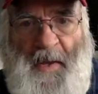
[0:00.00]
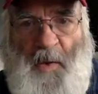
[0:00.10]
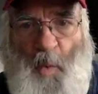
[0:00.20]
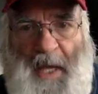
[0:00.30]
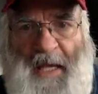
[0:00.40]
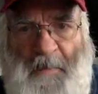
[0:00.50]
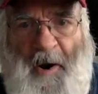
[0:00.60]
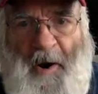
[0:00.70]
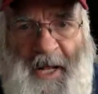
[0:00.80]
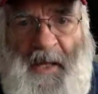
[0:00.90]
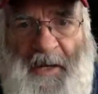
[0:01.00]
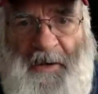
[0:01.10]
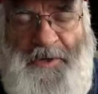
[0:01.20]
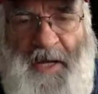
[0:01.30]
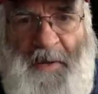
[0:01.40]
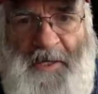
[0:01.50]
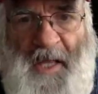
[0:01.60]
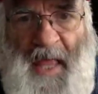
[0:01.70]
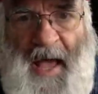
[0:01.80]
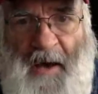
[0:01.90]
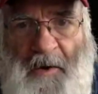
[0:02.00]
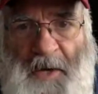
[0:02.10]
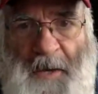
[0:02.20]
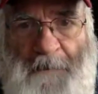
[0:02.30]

weak party leadership has allowed,